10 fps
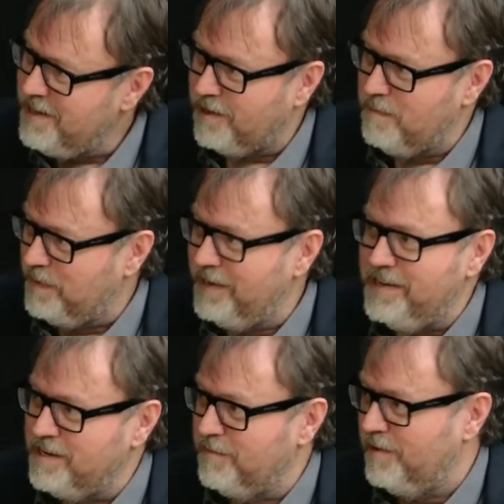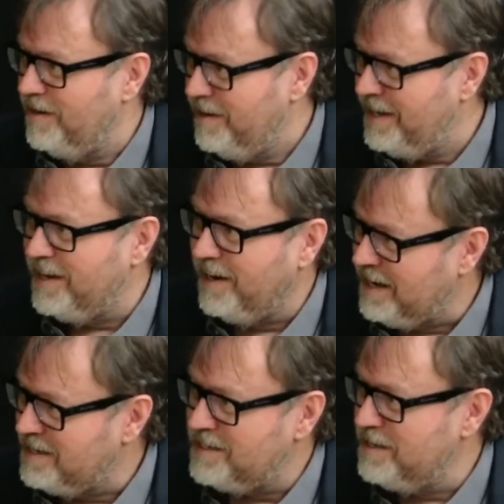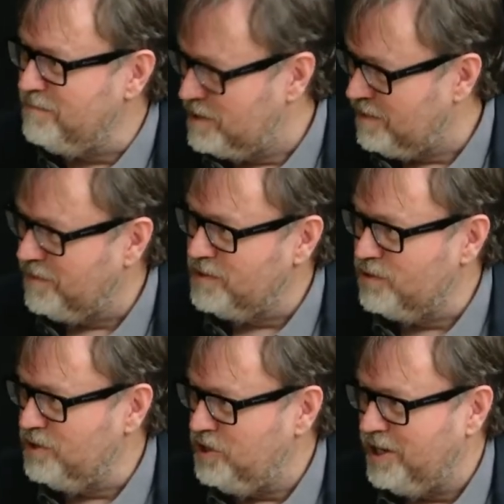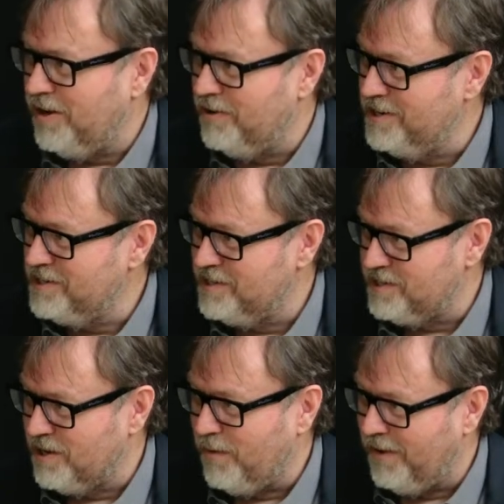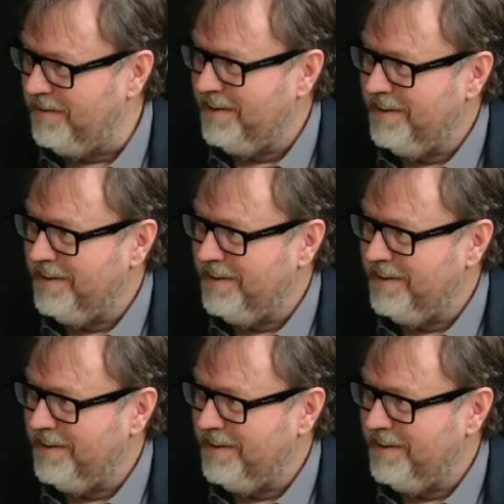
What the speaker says: completely different legal entity with different sort of shareholdings and so on,